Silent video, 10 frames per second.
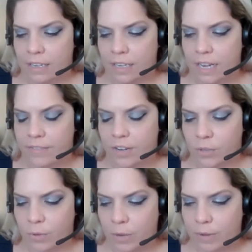every other
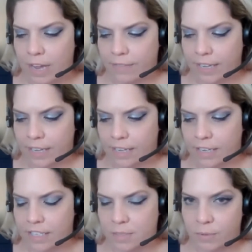week we have like
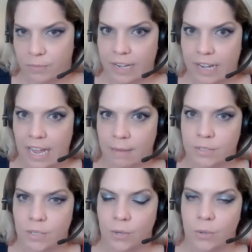a sprint recap.
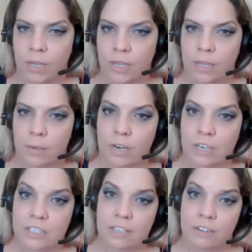So
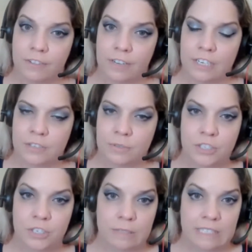projects that are finished, we
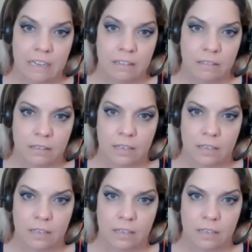show and tell.